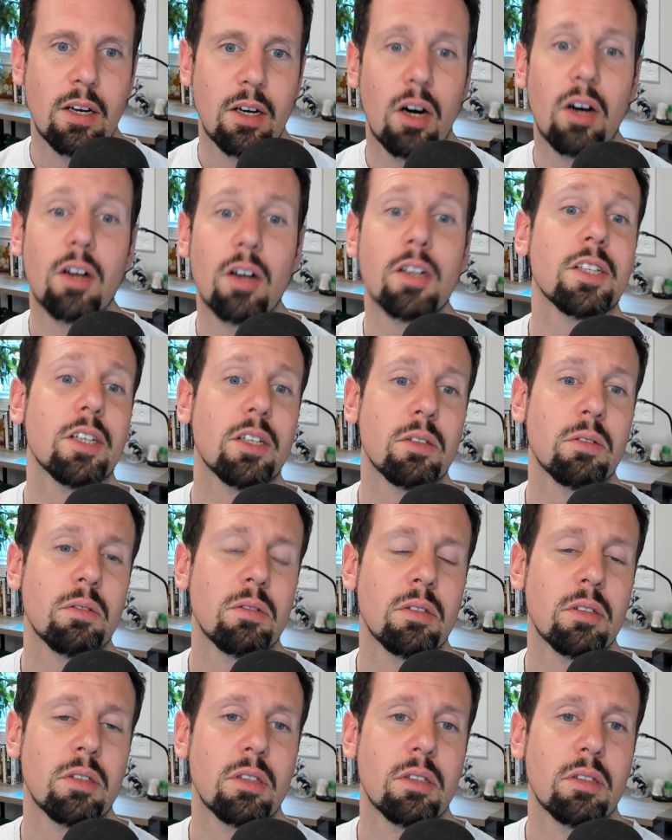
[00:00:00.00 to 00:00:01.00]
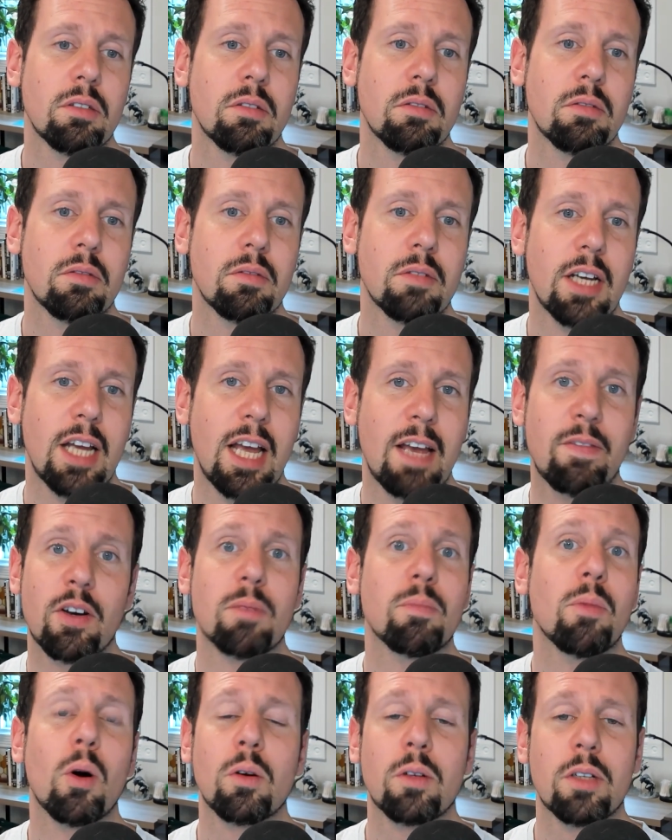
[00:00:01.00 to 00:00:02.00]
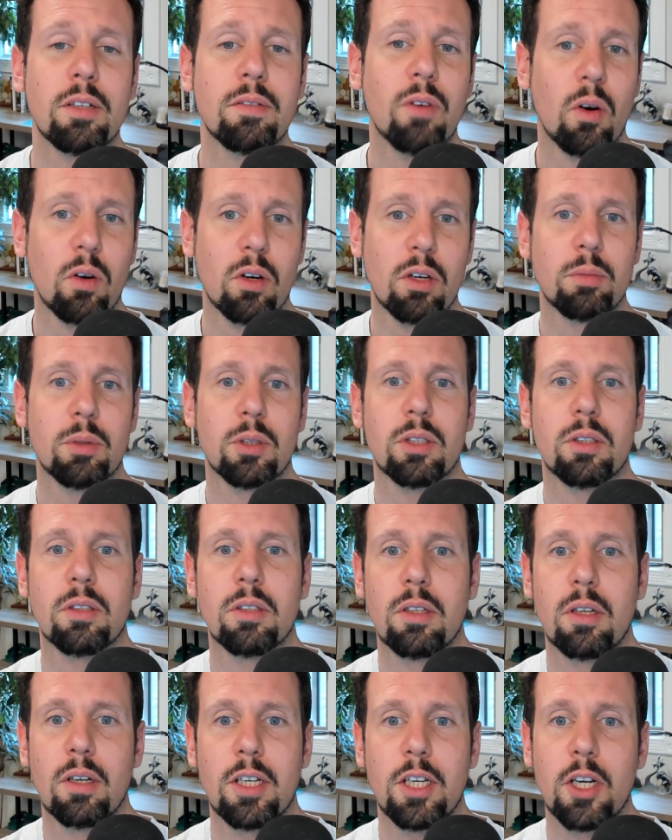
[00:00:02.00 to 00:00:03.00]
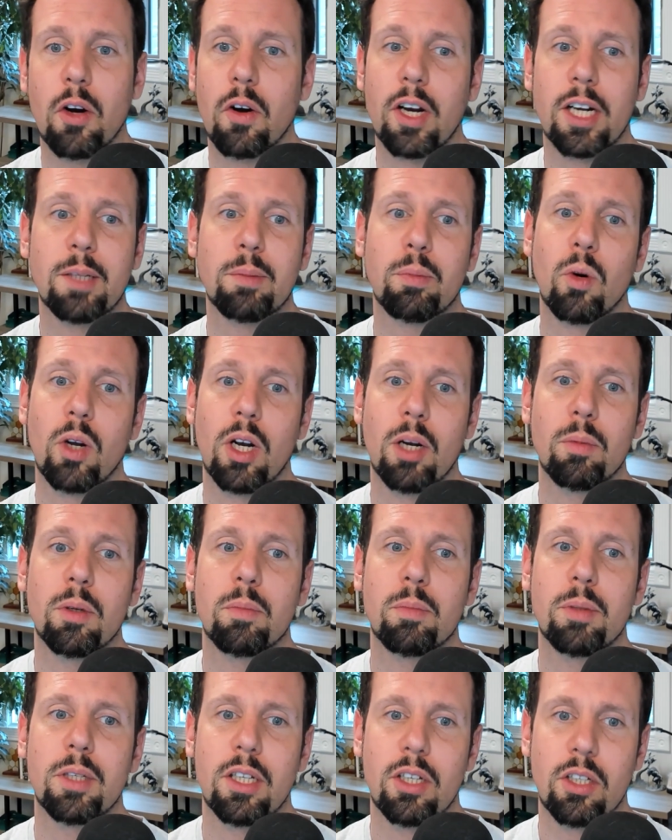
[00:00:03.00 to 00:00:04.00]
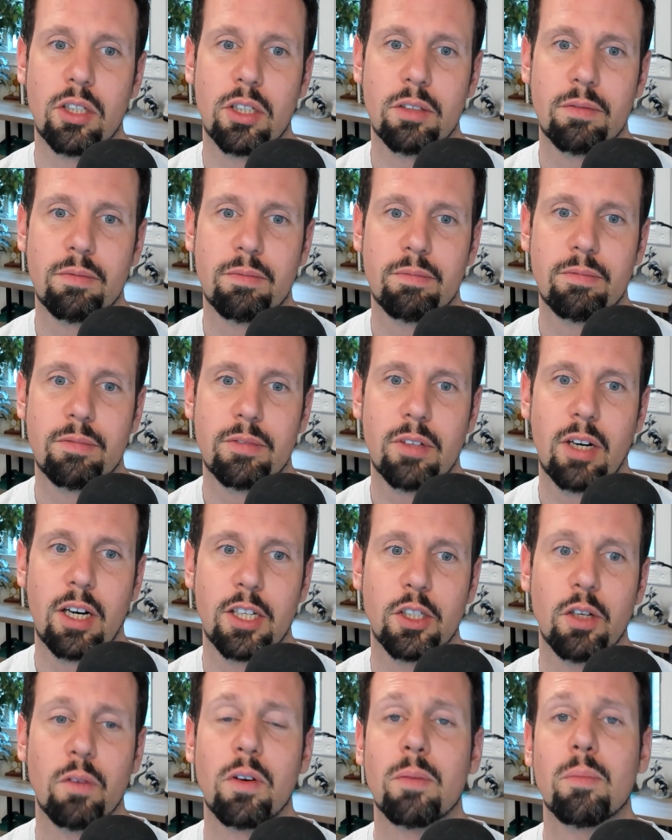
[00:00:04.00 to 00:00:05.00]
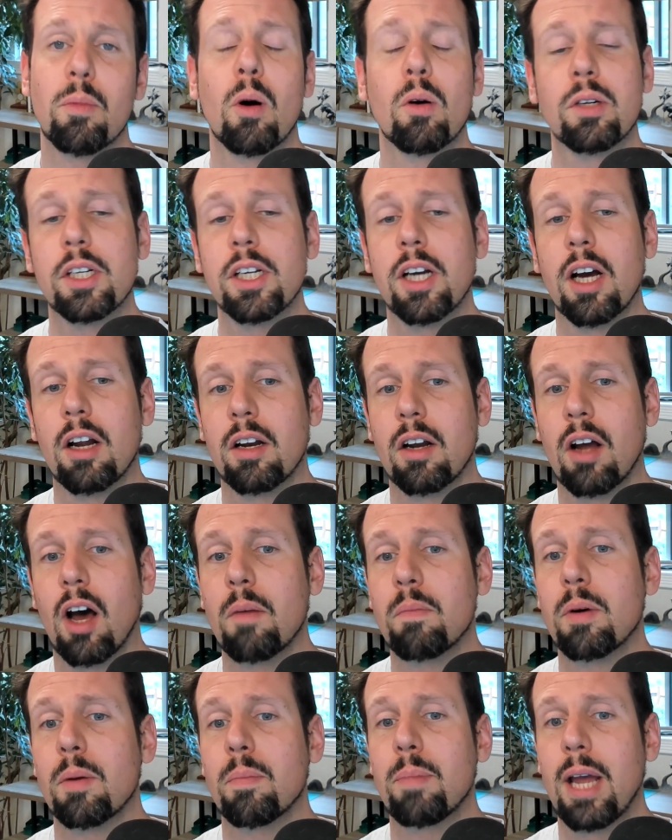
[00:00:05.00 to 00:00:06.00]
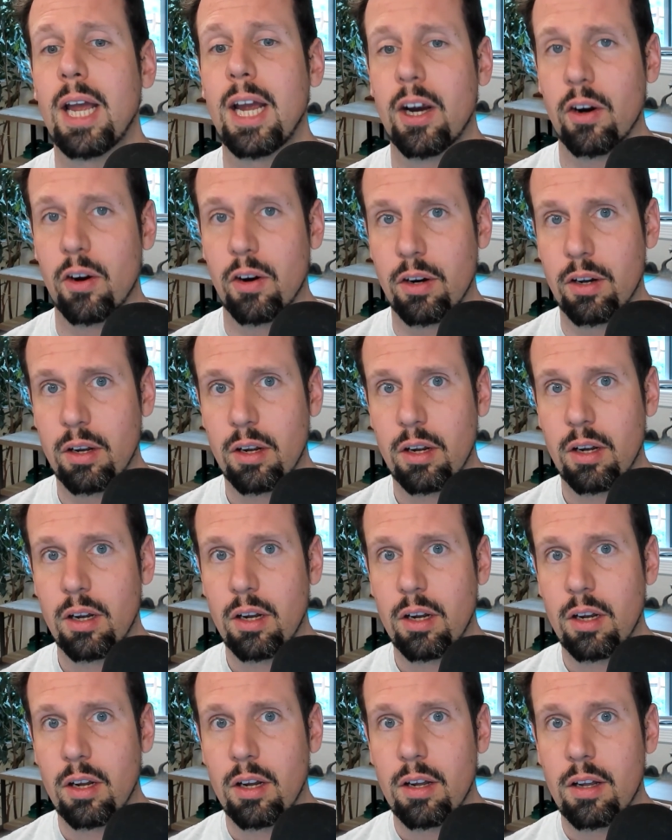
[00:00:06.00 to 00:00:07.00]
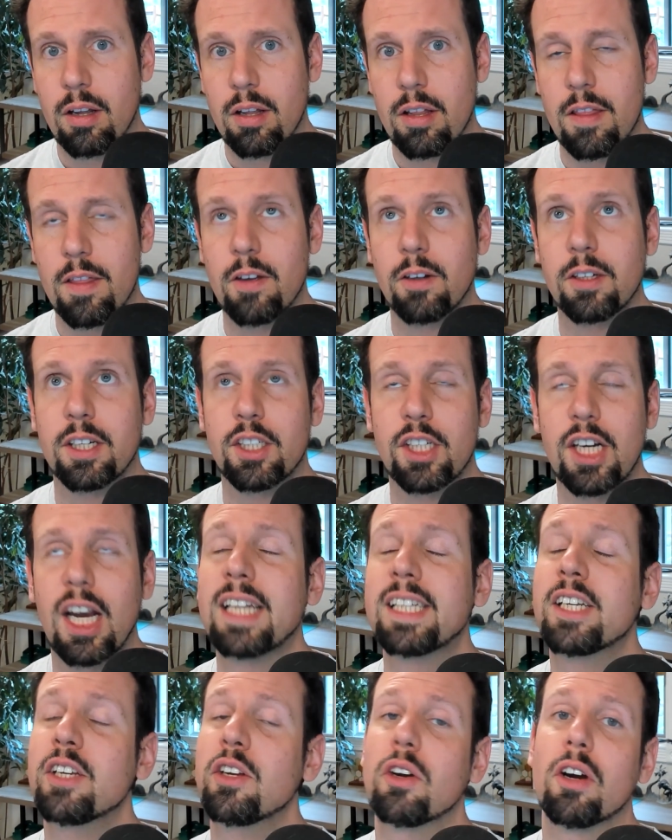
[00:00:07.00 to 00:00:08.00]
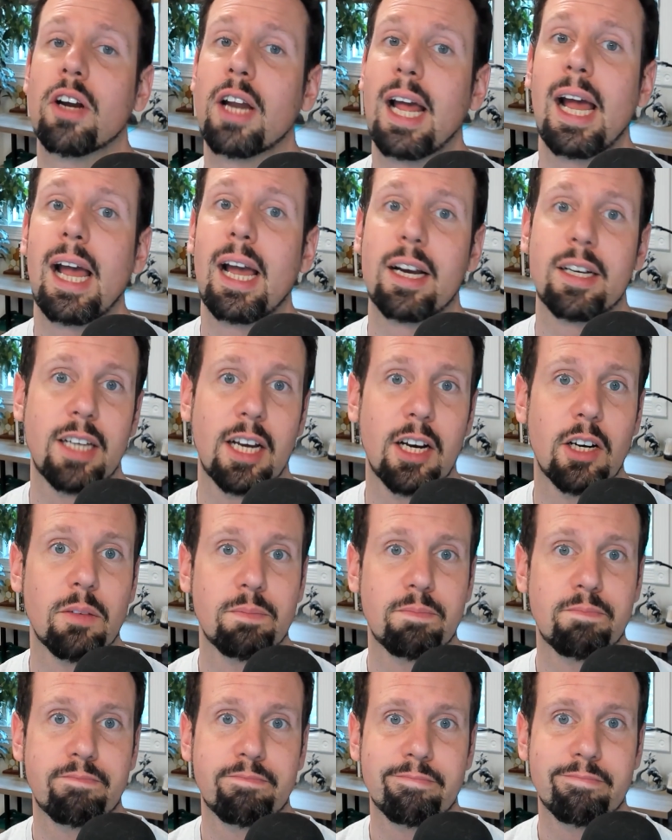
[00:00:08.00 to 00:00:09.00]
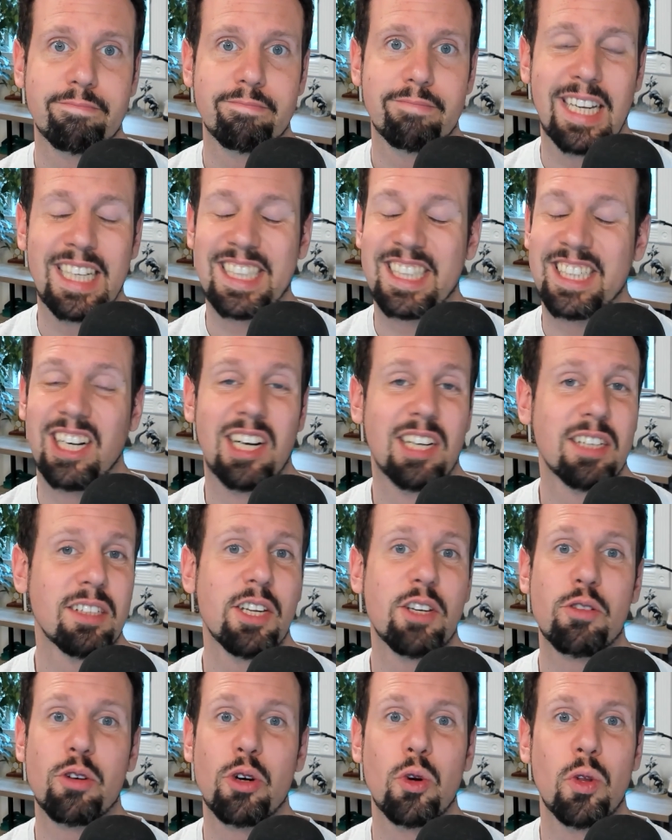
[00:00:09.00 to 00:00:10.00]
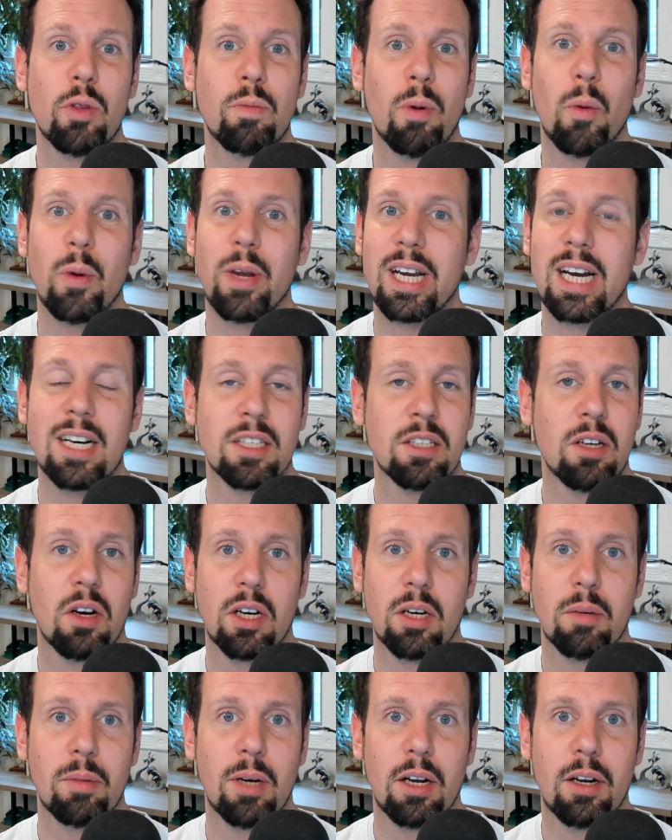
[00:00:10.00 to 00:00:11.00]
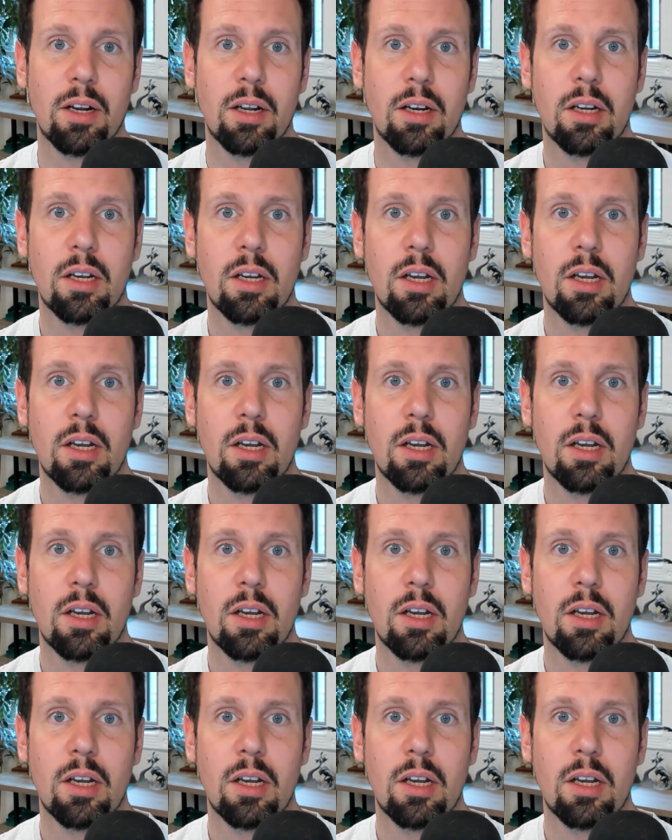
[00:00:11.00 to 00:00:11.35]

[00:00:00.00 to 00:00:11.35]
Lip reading: Also, if you're emotionally vulnerable, you're in an exploitable position, right? So if you're emotionally unprepared, there's a chance that you're going to act out. And it's an ugly truth, but we got to talk about it.